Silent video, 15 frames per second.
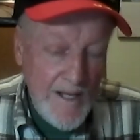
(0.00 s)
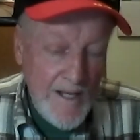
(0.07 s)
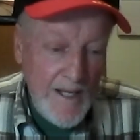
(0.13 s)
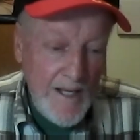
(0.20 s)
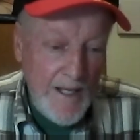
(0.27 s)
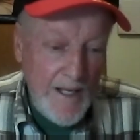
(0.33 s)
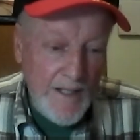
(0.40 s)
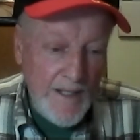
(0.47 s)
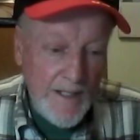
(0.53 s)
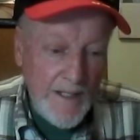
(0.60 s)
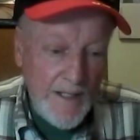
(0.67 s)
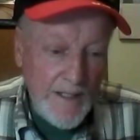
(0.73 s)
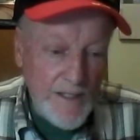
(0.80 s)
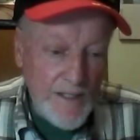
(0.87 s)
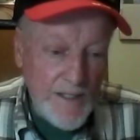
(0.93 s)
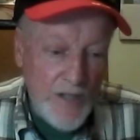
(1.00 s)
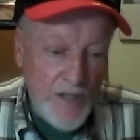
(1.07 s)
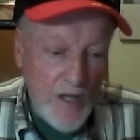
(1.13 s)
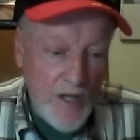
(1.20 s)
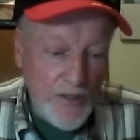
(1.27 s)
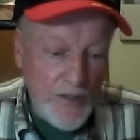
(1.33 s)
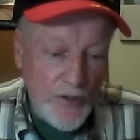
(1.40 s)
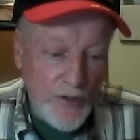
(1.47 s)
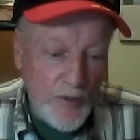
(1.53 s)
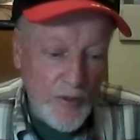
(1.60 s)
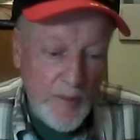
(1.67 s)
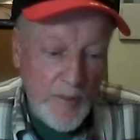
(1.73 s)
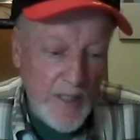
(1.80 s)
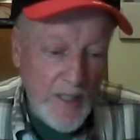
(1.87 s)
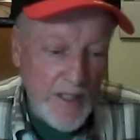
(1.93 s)
And uh, he's talking to
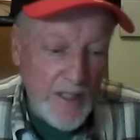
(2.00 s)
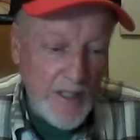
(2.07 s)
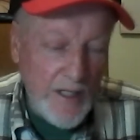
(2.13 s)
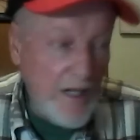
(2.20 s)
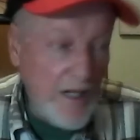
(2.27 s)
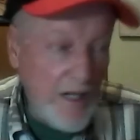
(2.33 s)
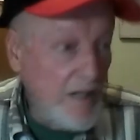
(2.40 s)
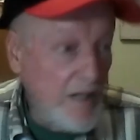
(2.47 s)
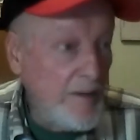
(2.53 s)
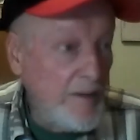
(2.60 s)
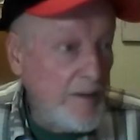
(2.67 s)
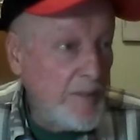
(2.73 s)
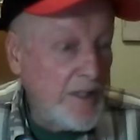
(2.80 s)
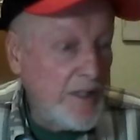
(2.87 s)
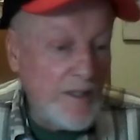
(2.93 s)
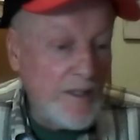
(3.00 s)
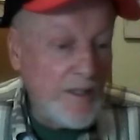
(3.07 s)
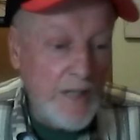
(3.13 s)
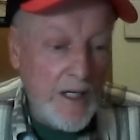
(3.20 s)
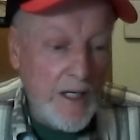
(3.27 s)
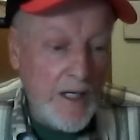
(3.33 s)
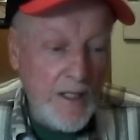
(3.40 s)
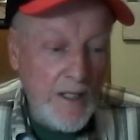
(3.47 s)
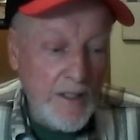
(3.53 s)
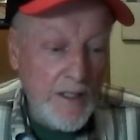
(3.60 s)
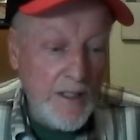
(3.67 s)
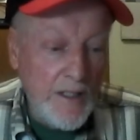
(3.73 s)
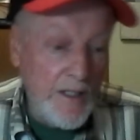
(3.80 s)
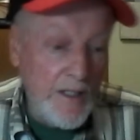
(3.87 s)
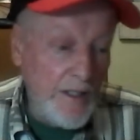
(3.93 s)
him, am I going to die? Am I going to die? And,
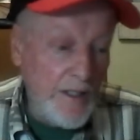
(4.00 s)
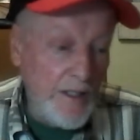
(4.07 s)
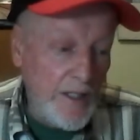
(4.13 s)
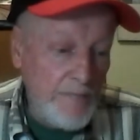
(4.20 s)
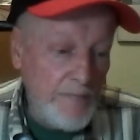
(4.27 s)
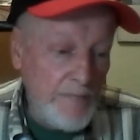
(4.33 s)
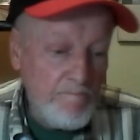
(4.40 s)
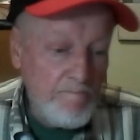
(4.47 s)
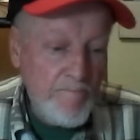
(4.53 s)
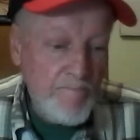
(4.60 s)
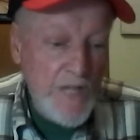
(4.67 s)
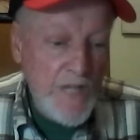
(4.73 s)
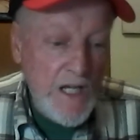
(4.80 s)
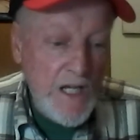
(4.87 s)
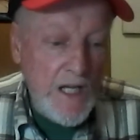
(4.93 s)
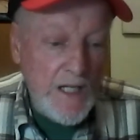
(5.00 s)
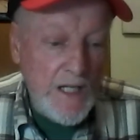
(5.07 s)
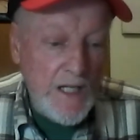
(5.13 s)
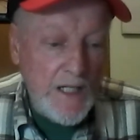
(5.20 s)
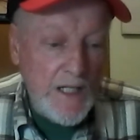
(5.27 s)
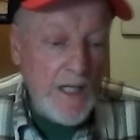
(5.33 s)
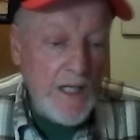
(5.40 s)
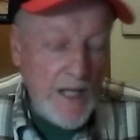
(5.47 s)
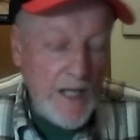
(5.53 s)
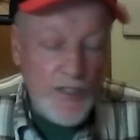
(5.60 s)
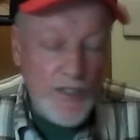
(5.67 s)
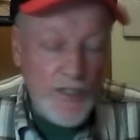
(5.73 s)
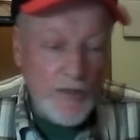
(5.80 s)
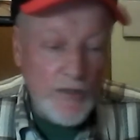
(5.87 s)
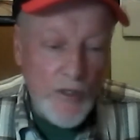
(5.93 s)
and he did. And uh, I
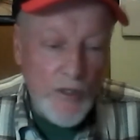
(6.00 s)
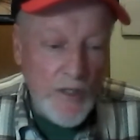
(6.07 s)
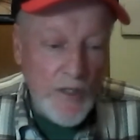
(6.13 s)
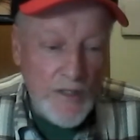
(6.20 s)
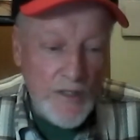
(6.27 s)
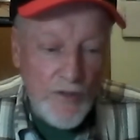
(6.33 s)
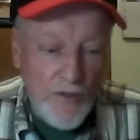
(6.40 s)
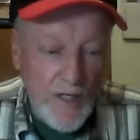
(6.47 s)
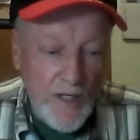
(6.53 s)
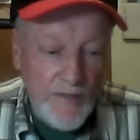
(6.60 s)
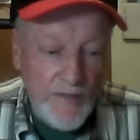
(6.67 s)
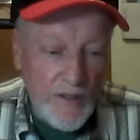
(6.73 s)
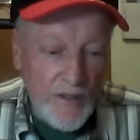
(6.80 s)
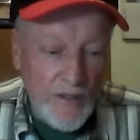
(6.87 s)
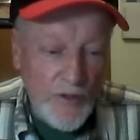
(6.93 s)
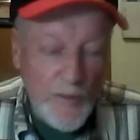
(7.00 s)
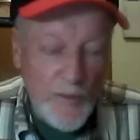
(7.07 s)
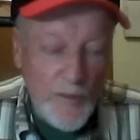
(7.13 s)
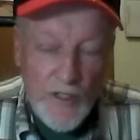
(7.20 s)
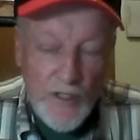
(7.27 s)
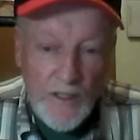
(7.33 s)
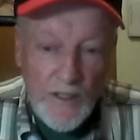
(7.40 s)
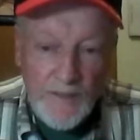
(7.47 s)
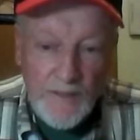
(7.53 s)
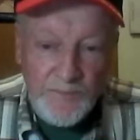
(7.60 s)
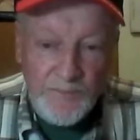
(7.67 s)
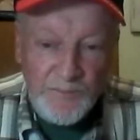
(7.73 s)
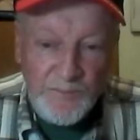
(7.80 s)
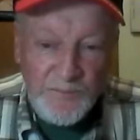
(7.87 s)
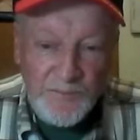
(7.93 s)
still go to his grave in Oklahoma City.
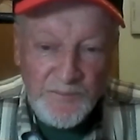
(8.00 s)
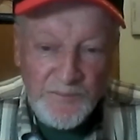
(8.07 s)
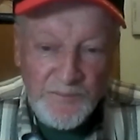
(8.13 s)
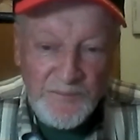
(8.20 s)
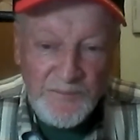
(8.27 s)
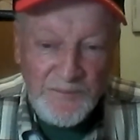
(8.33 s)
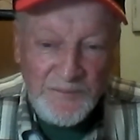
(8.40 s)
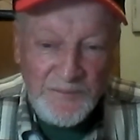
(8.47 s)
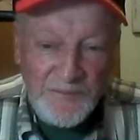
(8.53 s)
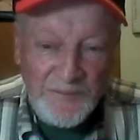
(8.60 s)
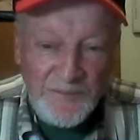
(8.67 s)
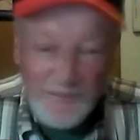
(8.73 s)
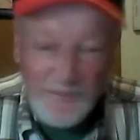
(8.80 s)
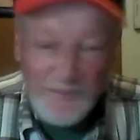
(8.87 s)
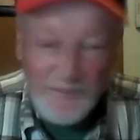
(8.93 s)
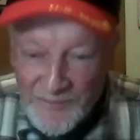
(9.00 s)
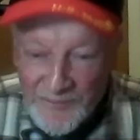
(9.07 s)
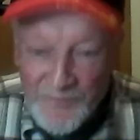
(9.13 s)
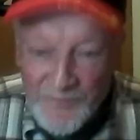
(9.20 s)
Oh.